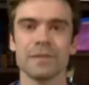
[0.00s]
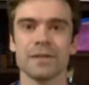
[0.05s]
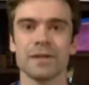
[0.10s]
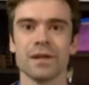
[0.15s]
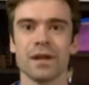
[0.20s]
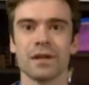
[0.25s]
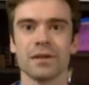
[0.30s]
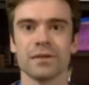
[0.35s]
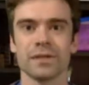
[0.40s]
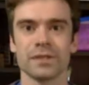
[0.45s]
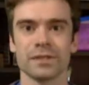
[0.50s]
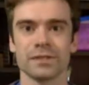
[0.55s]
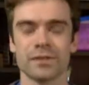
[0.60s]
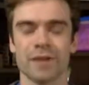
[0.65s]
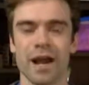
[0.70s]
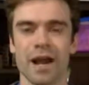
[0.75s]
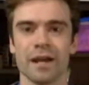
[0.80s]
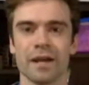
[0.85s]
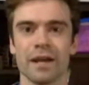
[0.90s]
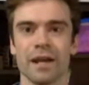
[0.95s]
the concrete
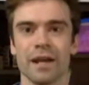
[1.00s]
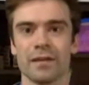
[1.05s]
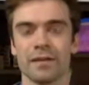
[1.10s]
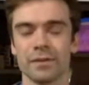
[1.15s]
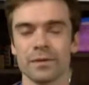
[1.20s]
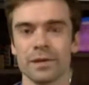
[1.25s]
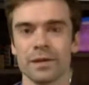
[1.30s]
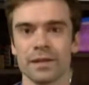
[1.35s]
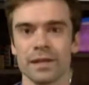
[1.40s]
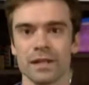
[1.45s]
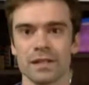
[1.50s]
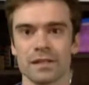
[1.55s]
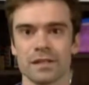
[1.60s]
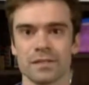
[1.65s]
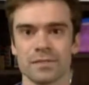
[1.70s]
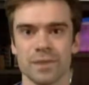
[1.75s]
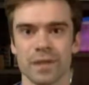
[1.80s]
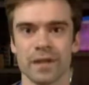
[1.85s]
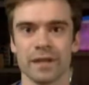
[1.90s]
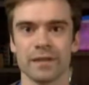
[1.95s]
dry anywhere it got
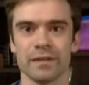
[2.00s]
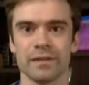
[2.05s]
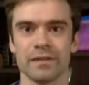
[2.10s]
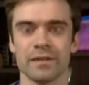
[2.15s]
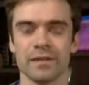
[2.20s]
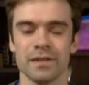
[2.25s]
sprayed.